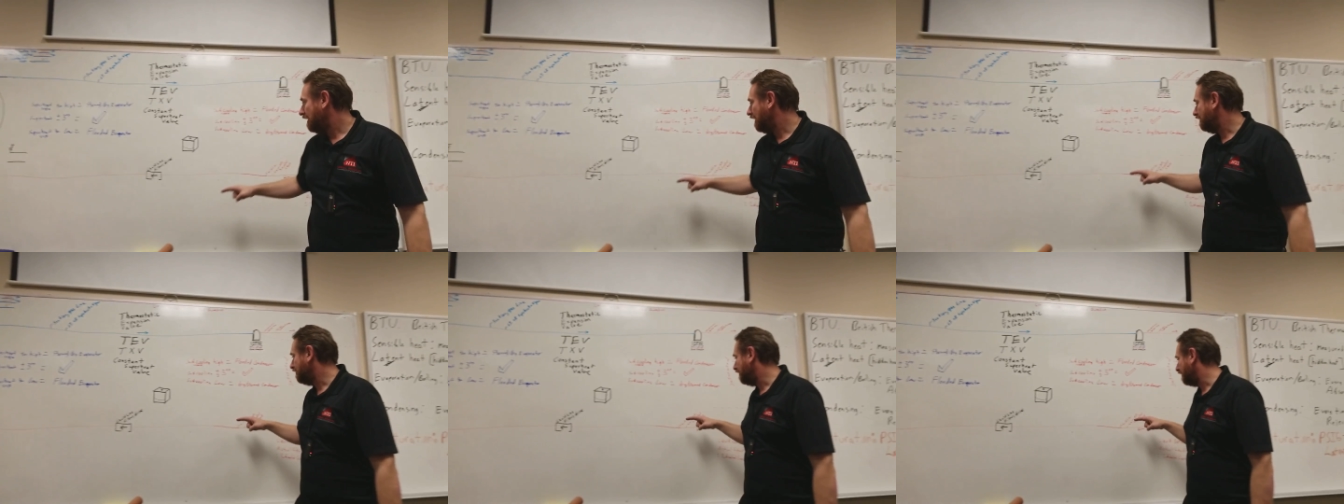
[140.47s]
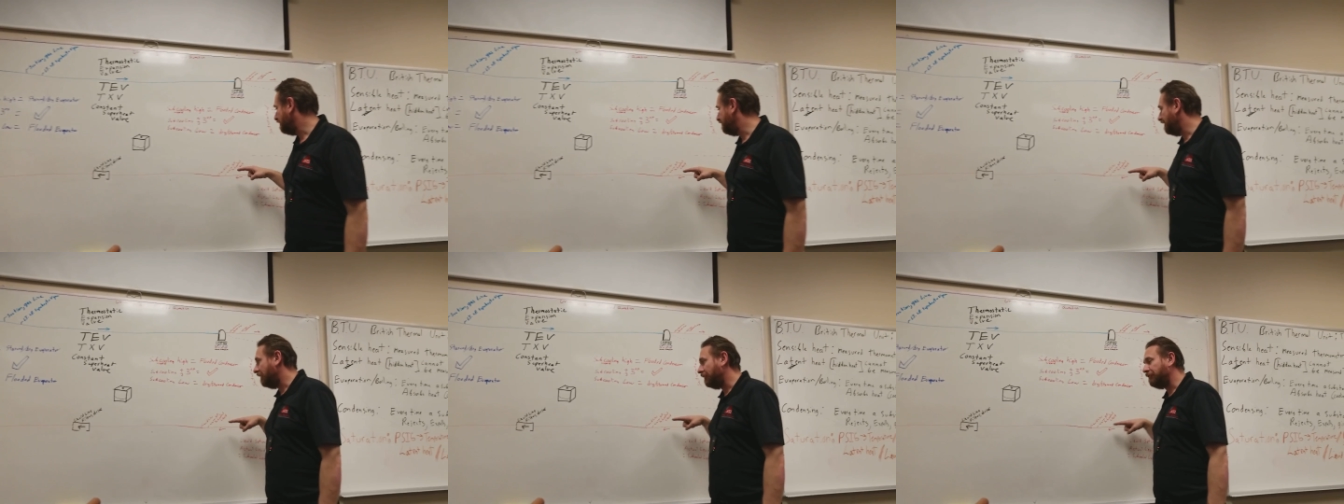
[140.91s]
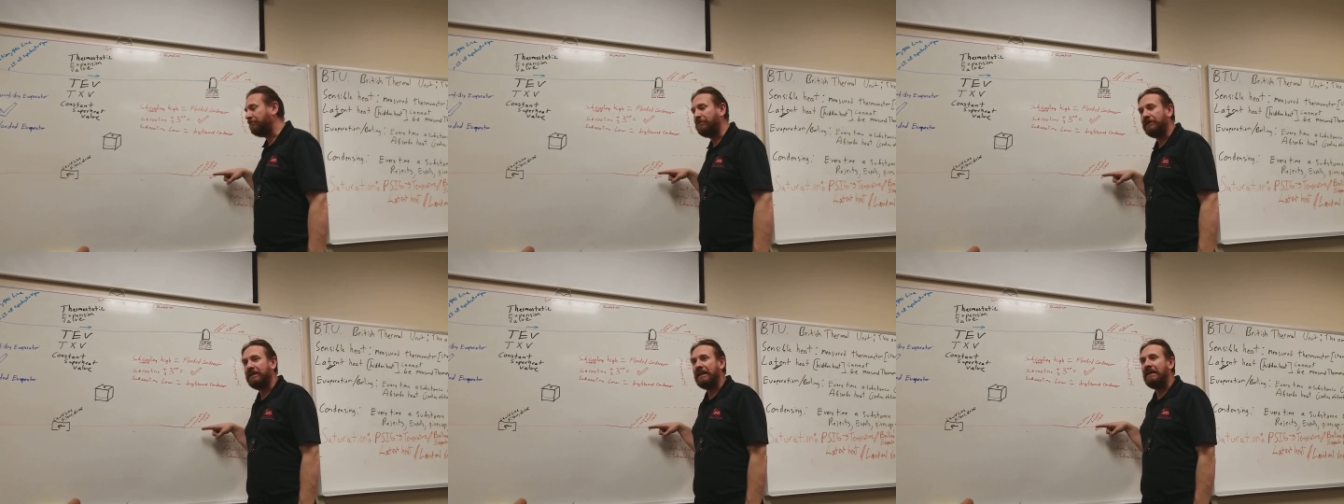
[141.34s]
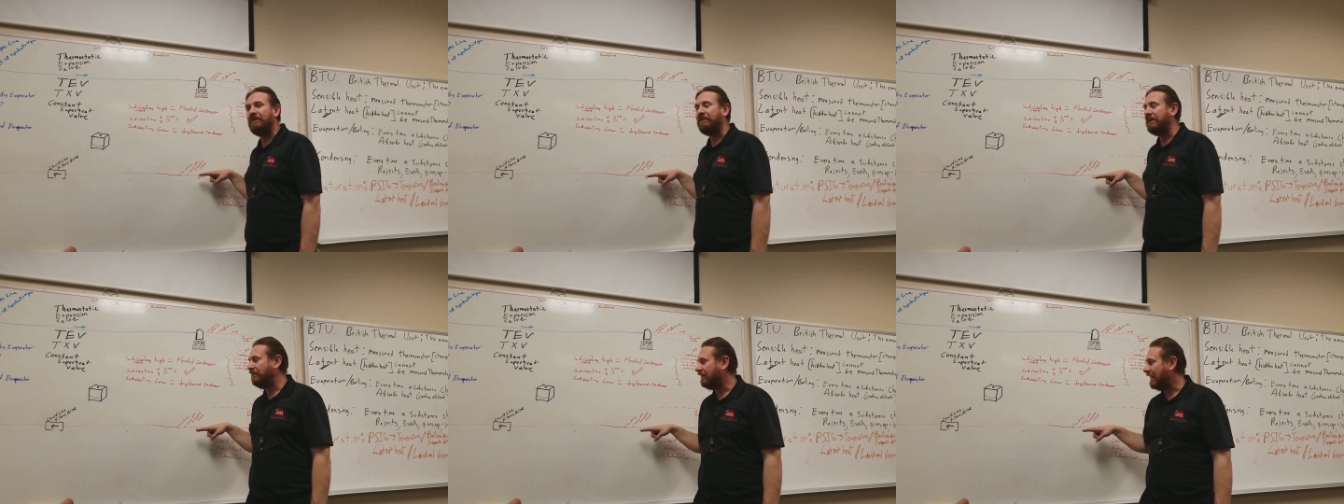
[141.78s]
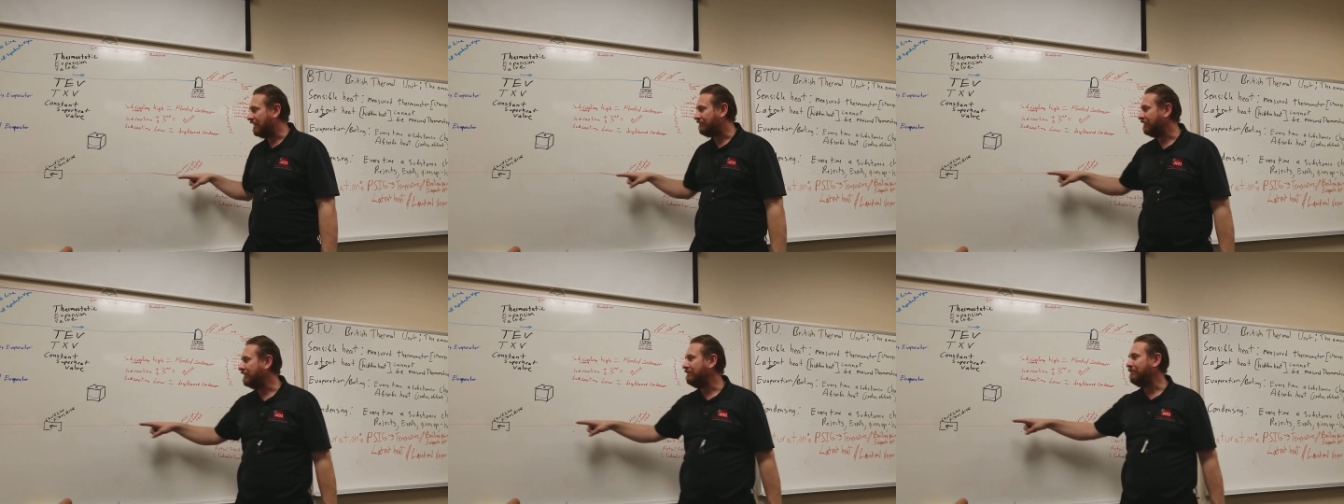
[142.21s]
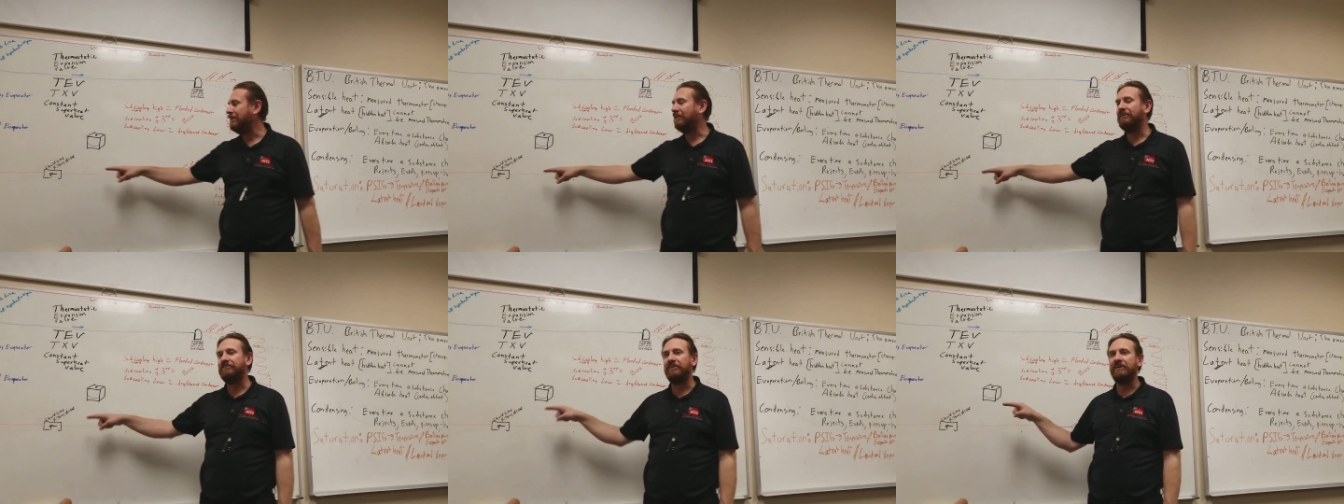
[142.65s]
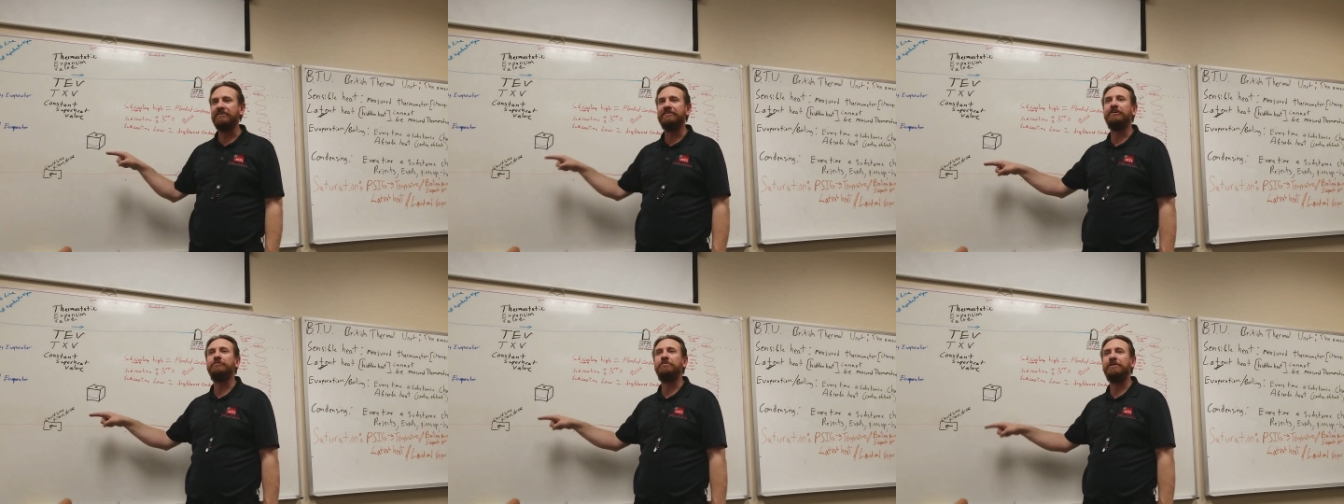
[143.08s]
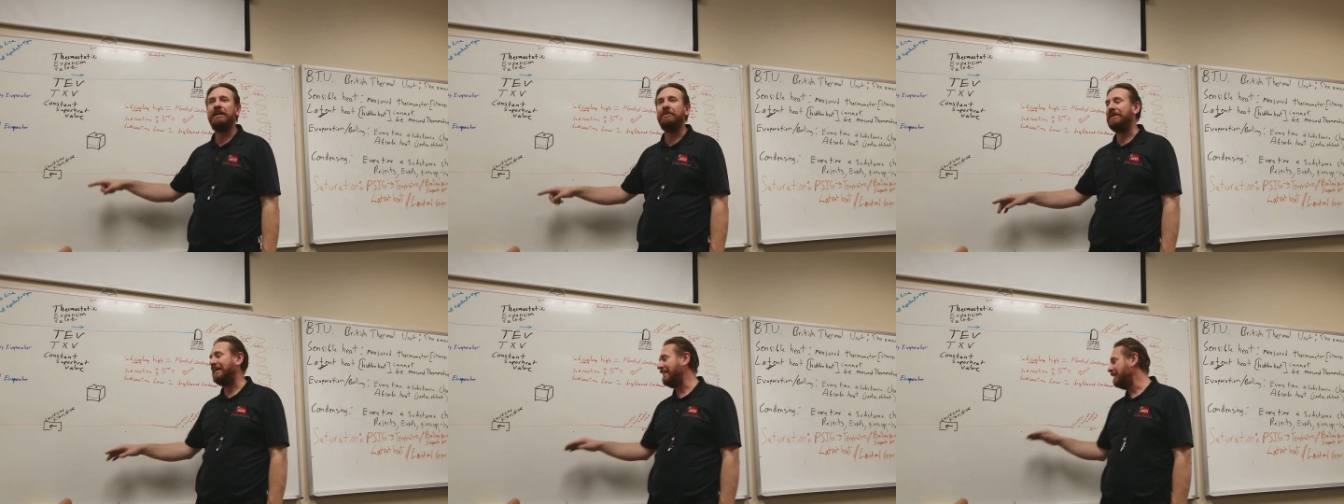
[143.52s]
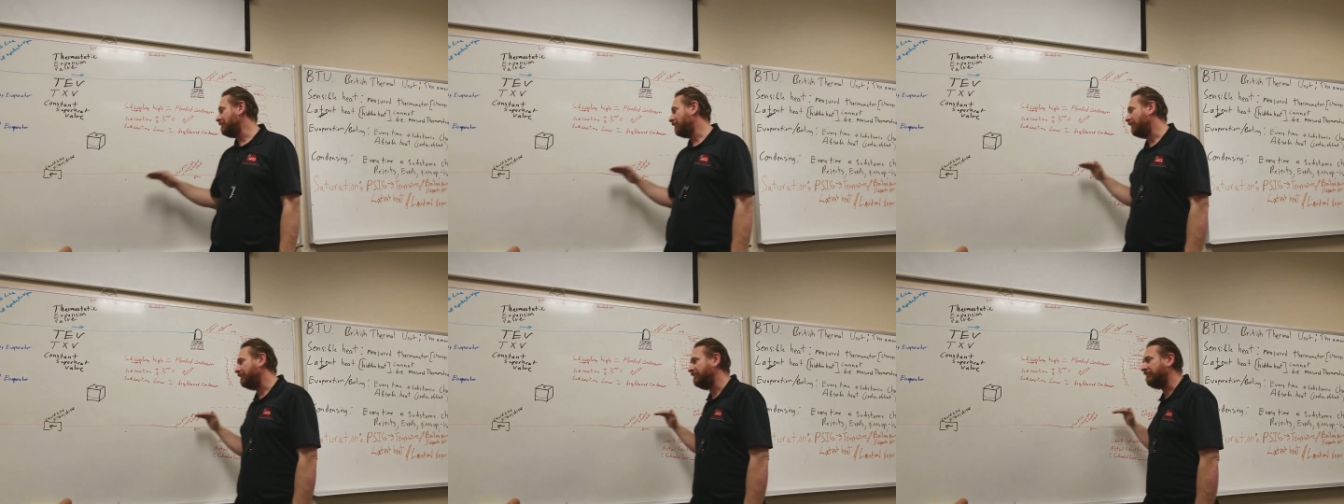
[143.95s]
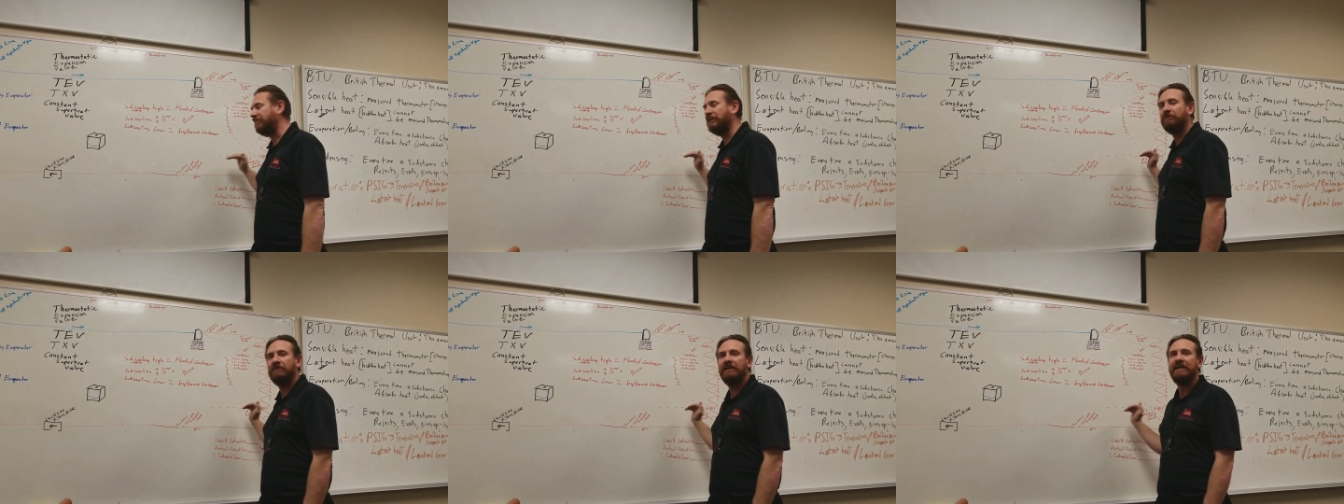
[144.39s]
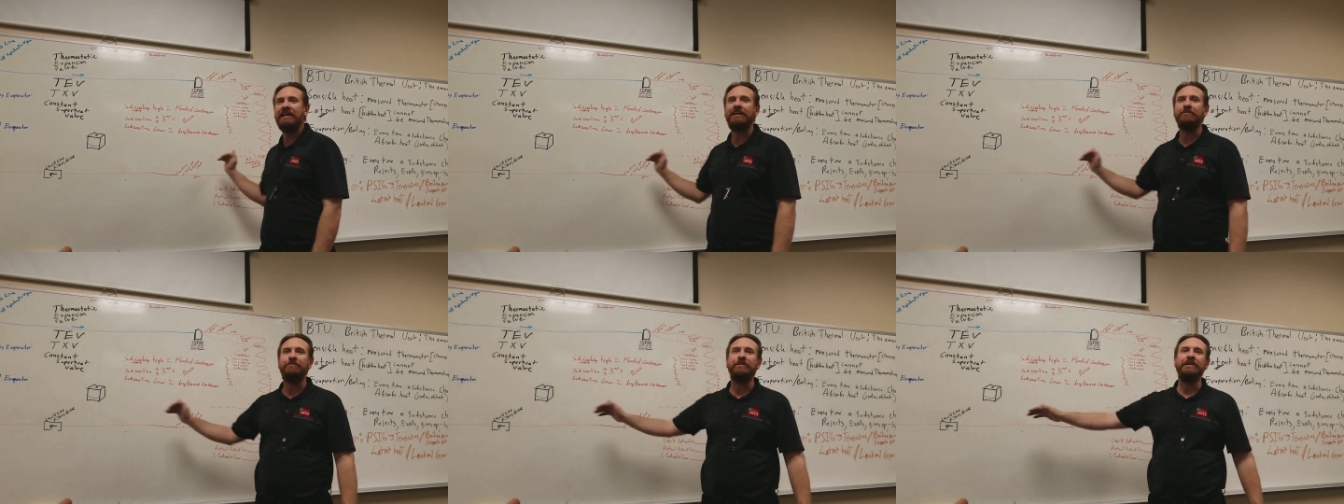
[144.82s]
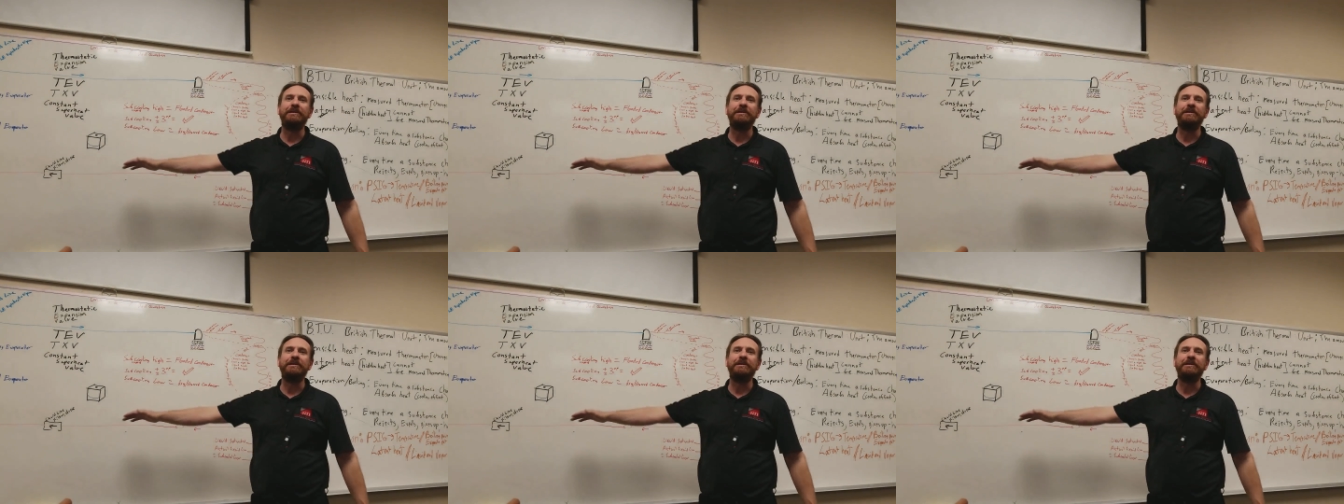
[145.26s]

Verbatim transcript: as long as the arrow is pointing that way, or halfway in the middle as long as the arrow is pointing that way. Anywhere on this liquid line, I can put